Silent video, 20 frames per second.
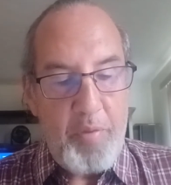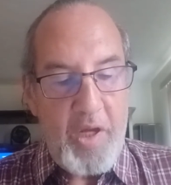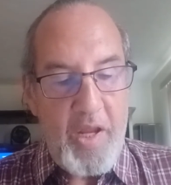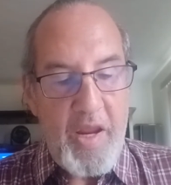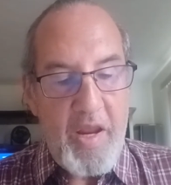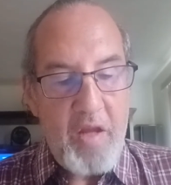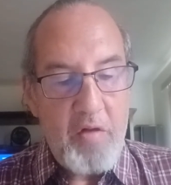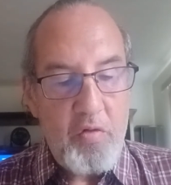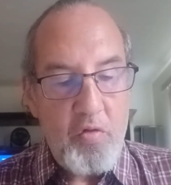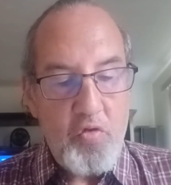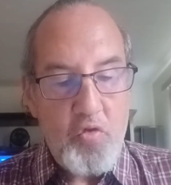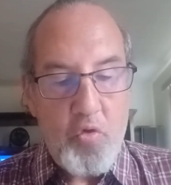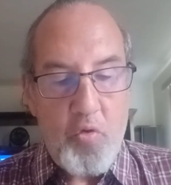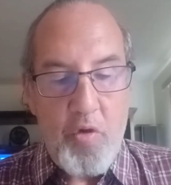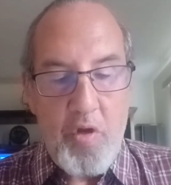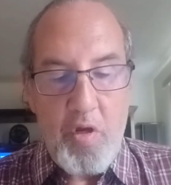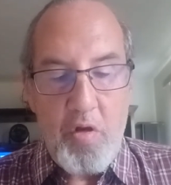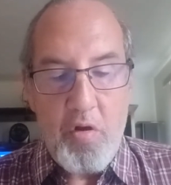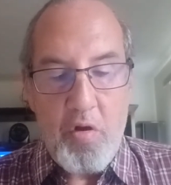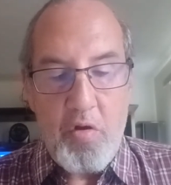plant or
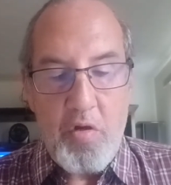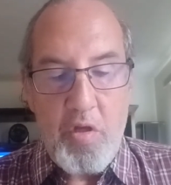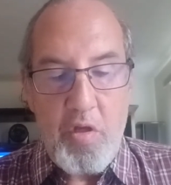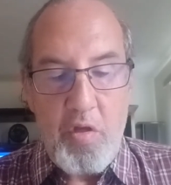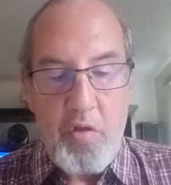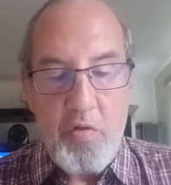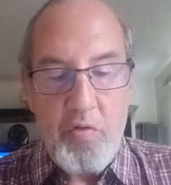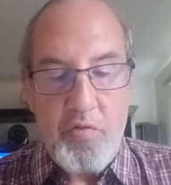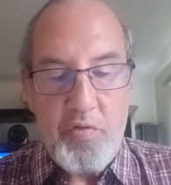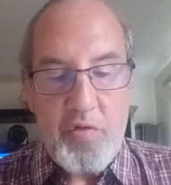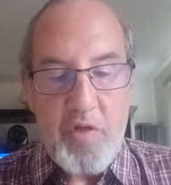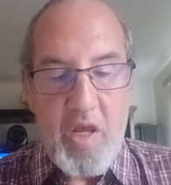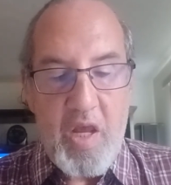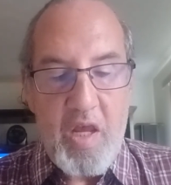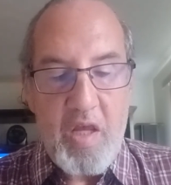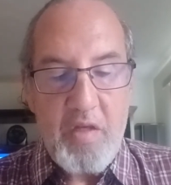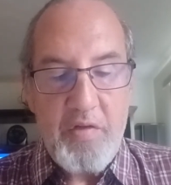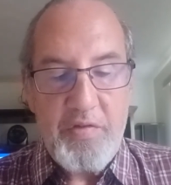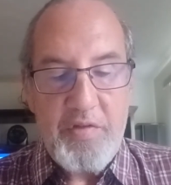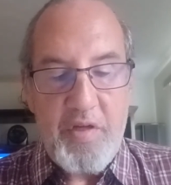tree are used
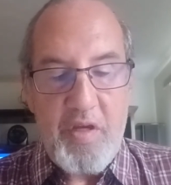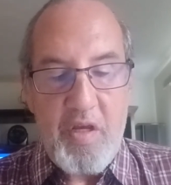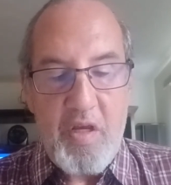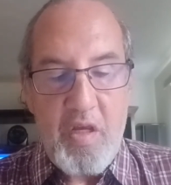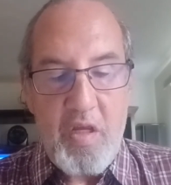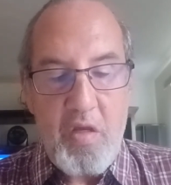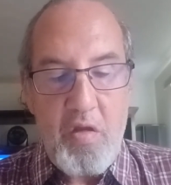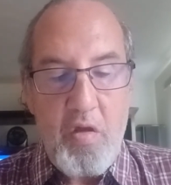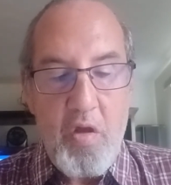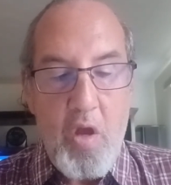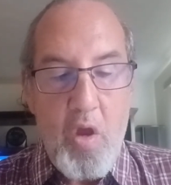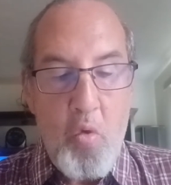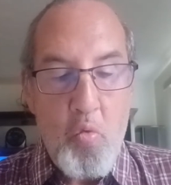as a